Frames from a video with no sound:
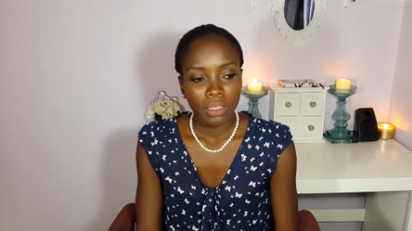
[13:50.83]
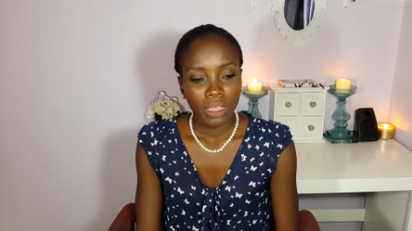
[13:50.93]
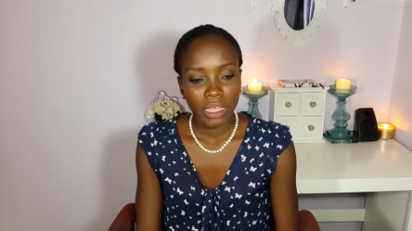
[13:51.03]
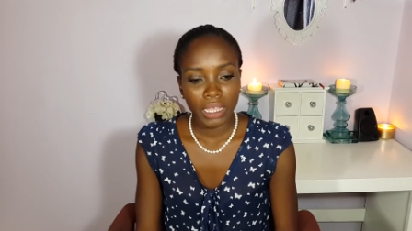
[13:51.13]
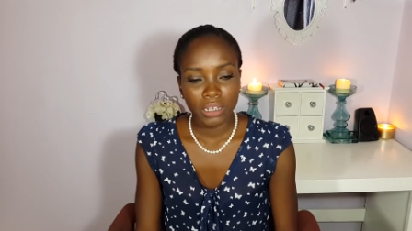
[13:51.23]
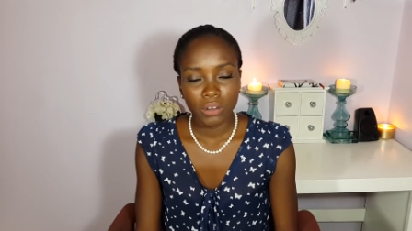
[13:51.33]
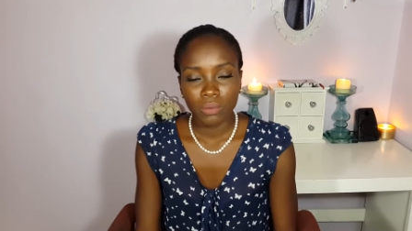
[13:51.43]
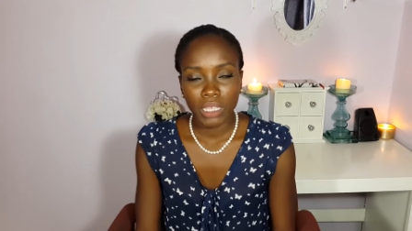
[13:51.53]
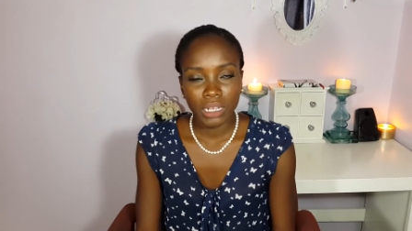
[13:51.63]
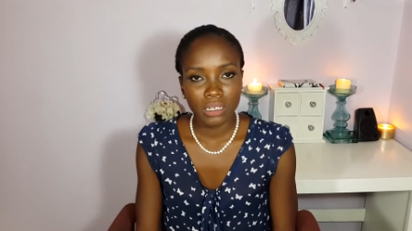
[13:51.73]
and, you know,
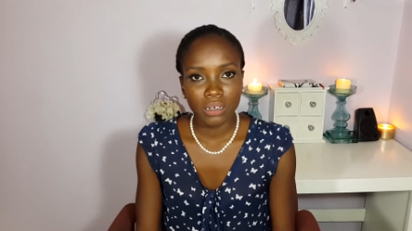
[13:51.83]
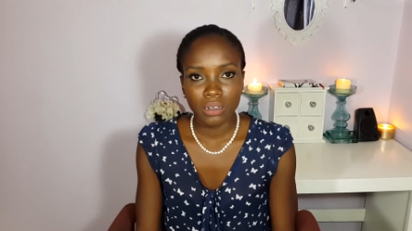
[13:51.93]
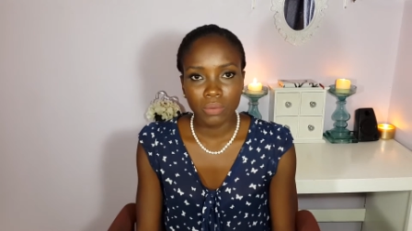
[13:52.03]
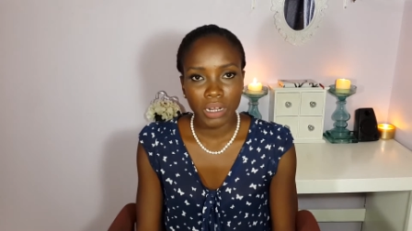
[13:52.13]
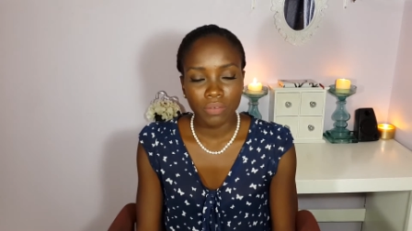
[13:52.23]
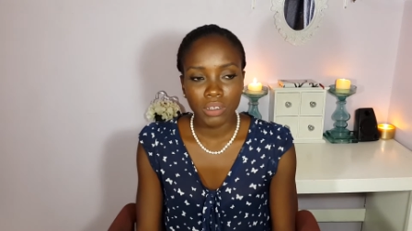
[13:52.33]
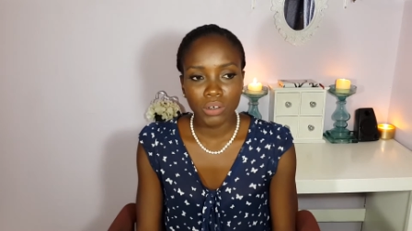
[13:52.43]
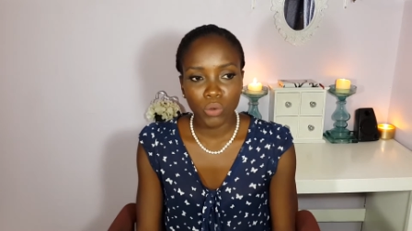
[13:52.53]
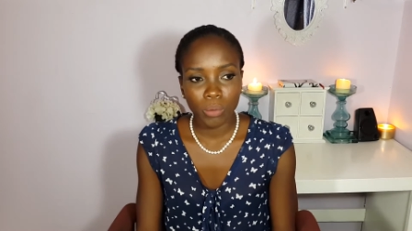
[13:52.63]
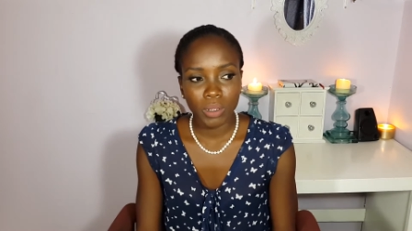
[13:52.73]
we had dinner, whatever,
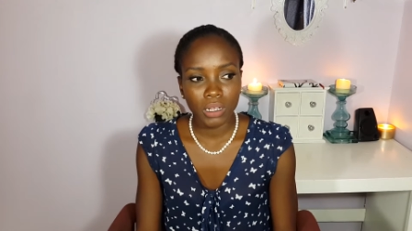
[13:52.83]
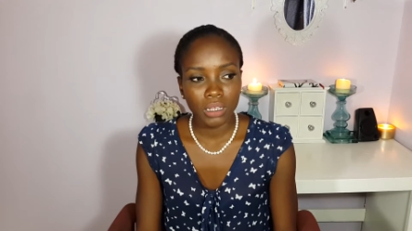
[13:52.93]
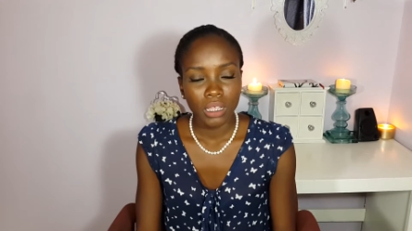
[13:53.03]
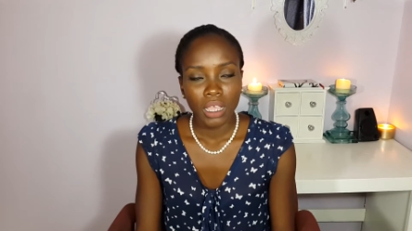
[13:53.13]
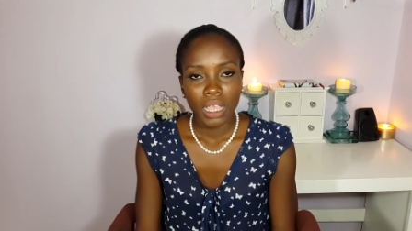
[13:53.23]
normal.